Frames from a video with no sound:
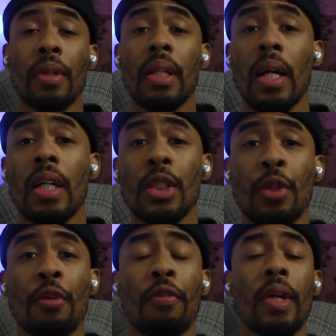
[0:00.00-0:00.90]
from the Down
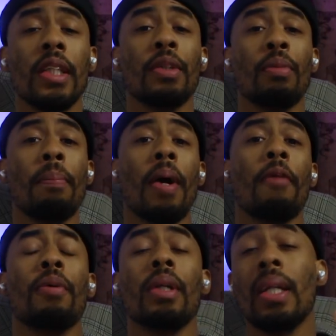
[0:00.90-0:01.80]
Show in France, and we're
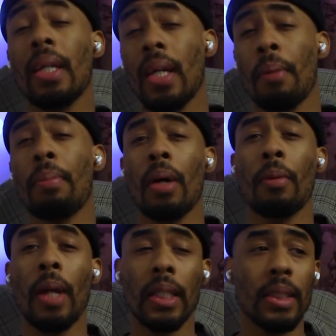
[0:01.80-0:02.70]
back for another K-pop
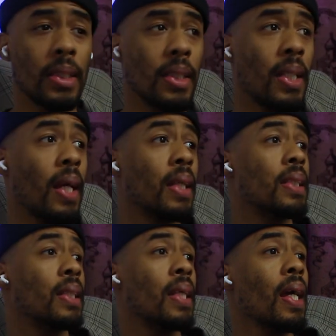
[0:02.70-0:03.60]
reaction today. And
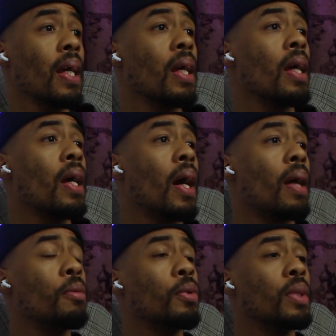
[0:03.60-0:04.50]
today,
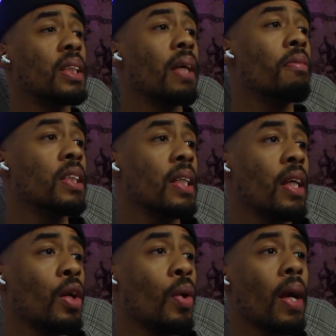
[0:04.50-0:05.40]
I'm doing
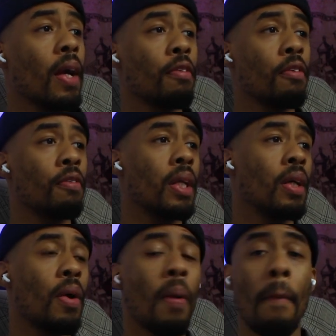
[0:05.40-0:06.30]
17 choreography
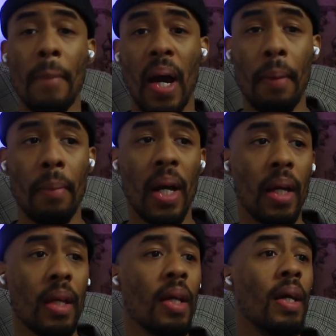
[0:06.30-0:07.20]
video, My
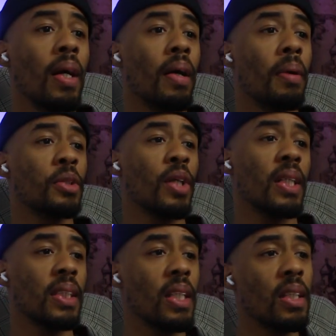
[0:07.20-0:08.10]
My. Um, so I
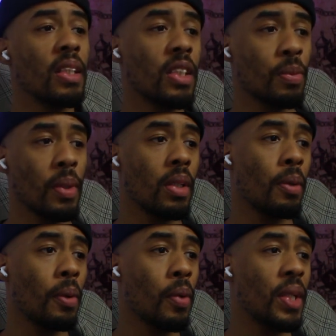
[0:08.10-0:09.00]
seen this as one of the
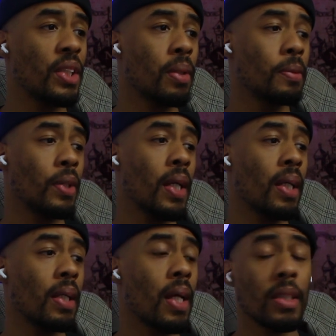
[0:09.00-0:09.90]
requests, so I'm
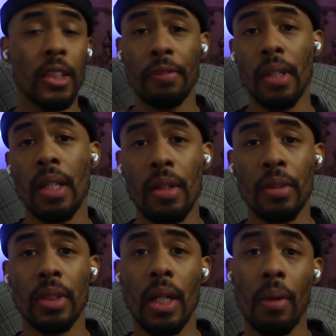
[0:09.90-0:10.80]
trying to knock these
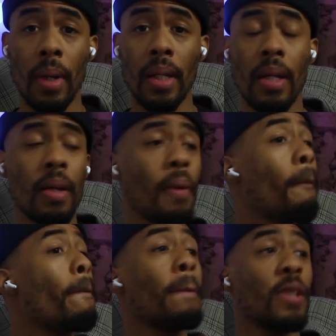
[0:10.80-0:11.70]
videos out right now.
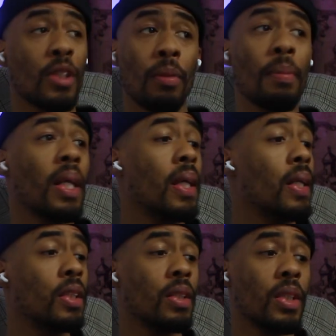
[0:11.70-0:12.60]
So we about to get
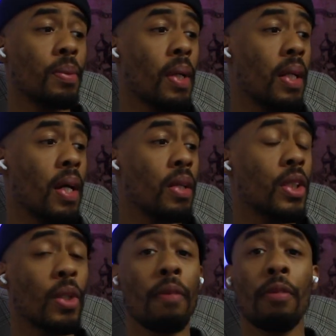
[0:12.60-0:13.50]
into this right now.
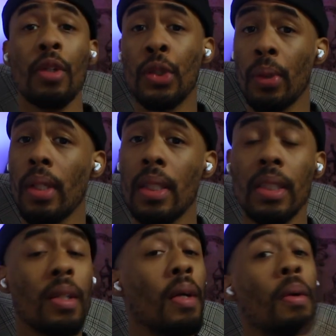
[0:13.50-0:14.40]
So if you enjoy
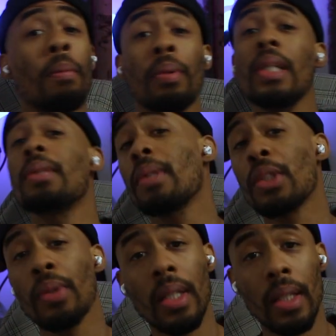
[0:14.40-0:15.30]
this, please make
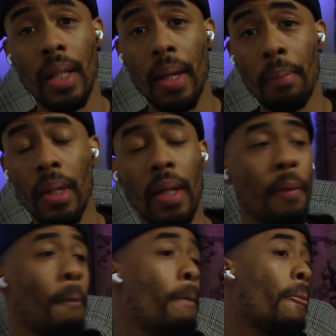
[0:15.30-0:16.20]
sure you hit the like
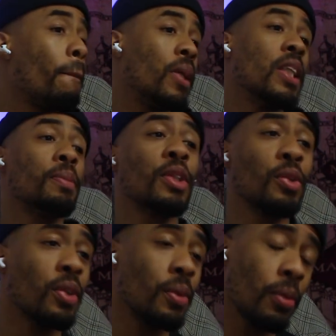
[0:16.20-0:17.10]
button. Please make
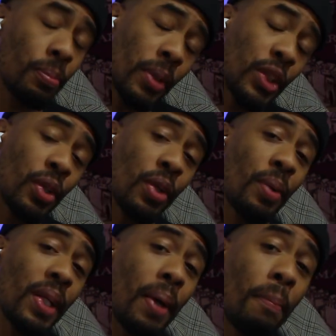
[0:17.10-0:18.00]
sure, make sure you
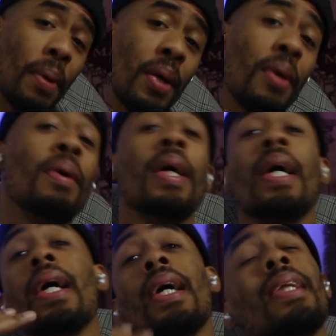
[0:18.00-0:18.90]
ring that bell.
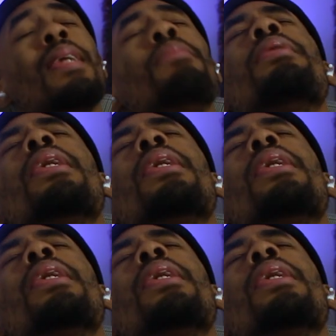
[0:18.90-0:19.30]
And then